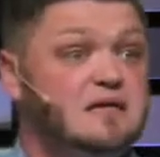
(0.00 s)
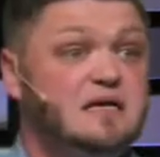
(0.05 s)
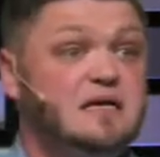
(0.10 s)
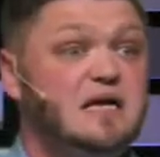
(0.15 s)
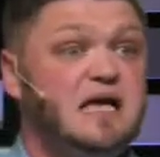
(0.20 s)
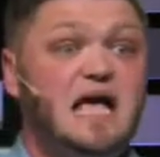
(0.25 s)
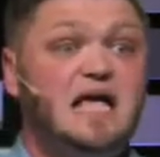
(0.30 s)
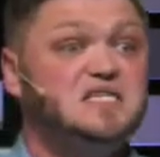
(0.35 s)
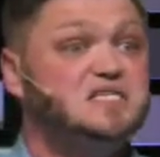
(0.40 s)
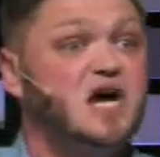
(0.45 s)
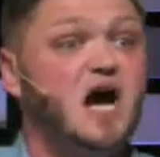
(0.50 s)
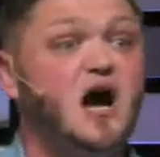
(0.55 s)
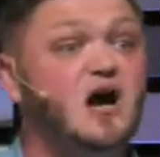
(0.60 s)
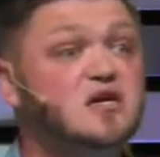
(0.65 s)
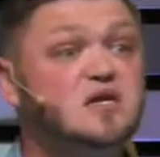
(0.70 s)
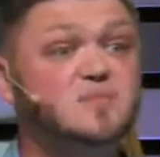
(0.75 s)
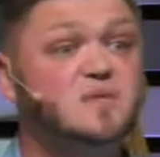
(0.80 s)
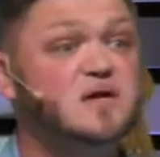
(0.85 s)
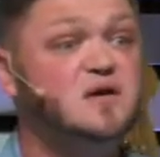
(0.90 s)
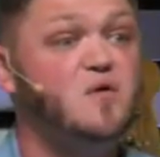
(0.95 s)
it's hard
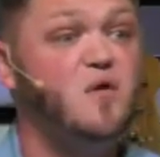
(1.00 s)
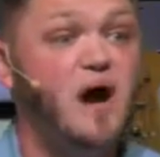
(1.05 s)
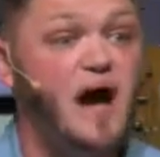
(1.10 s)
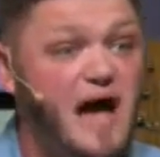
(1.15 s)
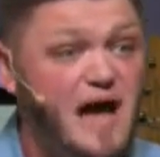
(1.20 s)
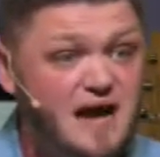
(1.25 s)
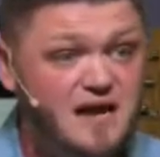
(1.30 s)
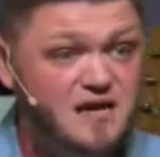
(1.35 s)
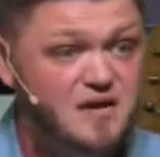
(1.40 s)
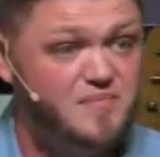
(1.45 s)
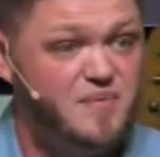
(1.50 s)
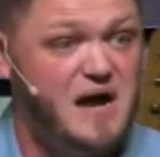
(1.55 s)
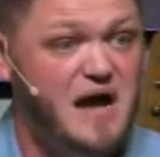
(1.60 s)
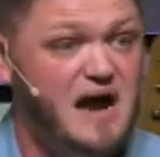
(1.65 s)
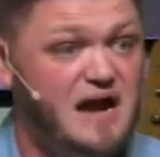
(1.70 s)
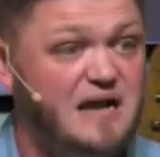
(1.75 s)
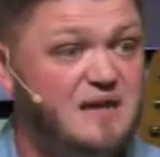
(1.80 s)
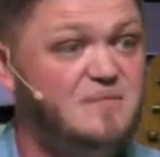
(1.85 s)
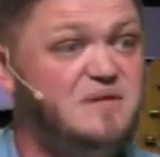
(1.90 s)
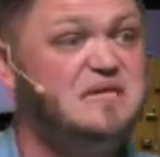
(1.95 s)
to be quiet
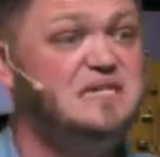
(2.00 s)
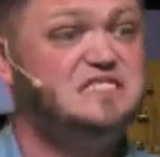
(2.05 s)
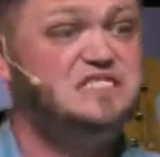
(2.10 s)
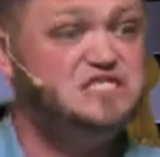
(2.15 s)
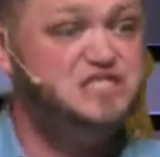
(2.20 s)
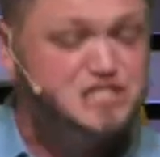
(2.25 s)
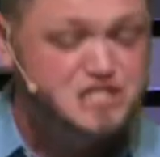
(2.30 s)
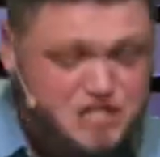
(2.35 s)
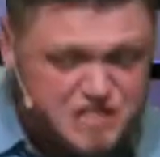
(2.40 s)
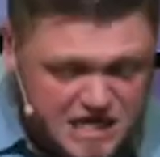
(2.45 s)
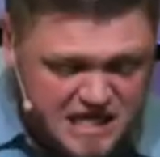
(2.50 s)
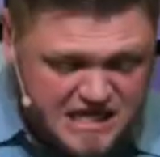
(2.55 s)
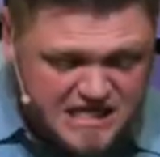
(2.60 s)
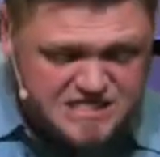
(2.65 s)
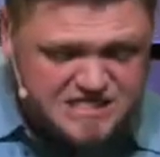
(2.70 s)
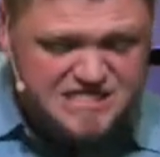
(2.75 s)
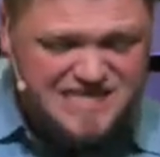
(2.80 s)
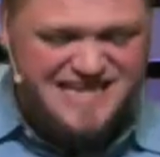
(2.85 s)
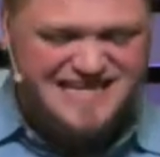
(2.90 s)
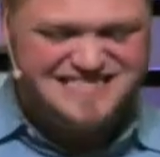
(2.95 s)
about it because
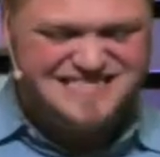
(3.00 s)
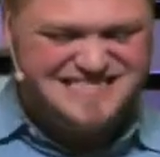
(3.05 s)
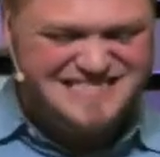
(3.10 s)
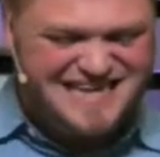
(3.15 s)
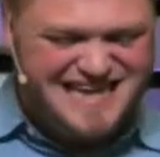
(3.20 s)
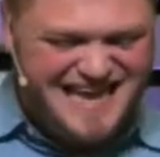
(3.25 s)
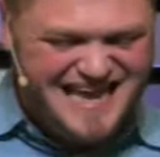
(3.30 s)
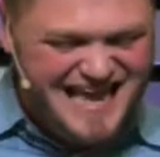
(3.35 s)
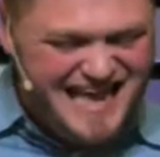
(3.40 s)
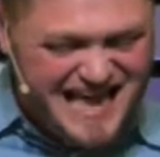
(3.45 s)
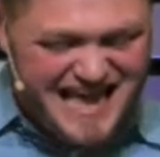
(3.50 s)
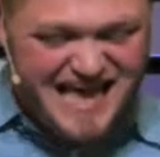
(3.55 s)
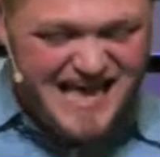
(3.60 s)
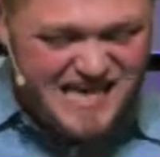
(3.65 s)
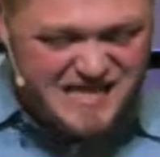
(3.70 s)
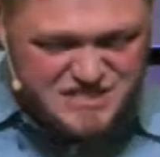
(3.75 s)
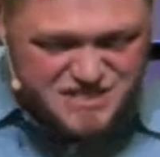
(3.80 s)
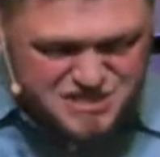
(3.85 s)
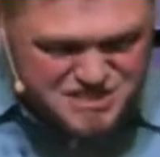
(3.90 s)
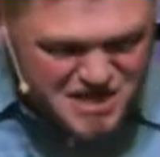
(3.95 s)
Jesus
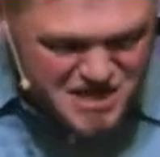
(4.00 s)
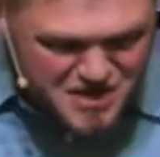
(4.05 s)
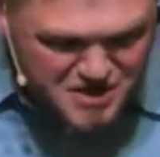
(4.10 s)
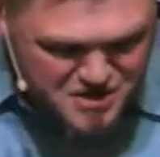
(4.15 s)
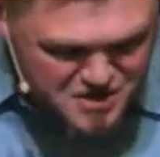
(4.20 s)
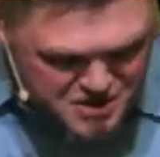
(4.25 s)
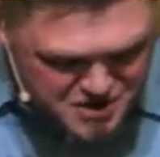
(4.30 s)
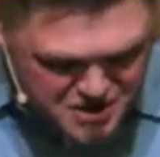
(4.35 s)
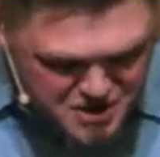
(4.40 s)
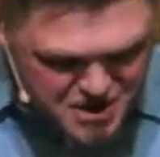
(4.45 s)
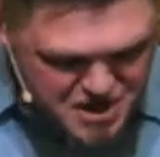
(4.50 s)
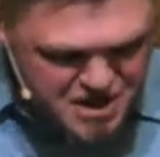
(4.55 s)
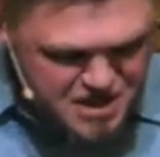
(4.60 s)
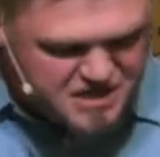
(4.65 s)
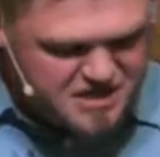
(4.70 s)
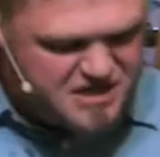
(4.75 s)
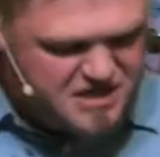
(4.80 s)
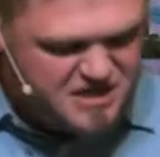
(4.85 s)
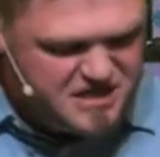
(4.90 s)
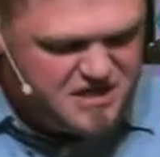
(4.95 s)
is
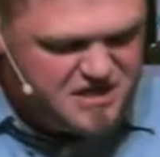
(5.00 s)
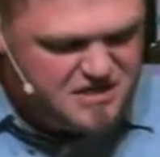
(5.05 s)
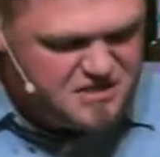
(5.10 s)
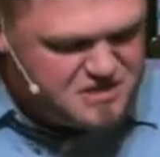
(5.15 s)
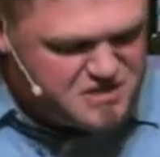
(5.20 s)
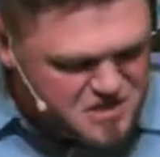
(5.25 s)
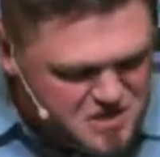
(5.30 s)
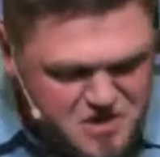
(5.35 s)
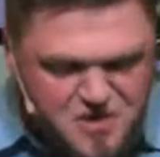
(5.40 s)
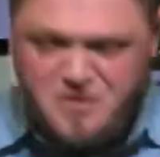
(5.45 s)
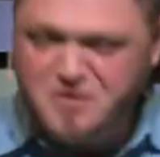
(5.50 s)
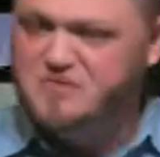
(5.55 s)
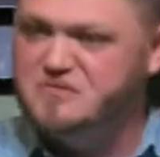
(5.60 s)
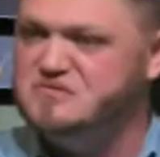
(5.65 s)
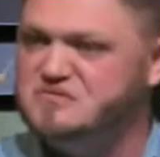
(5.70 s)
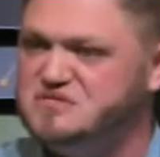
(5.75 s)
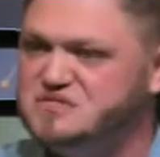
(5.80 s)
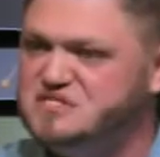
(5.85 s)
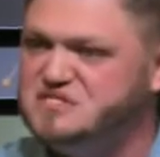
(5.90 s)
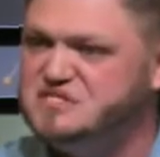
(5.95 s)
good
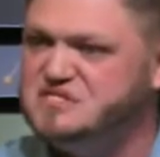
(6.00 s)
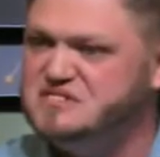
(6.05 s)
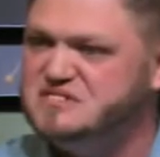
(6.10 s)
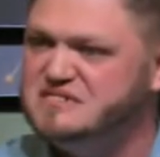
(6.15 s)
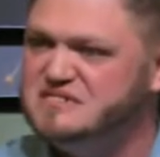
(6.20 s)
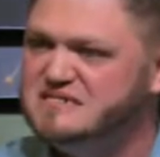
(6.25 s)
news.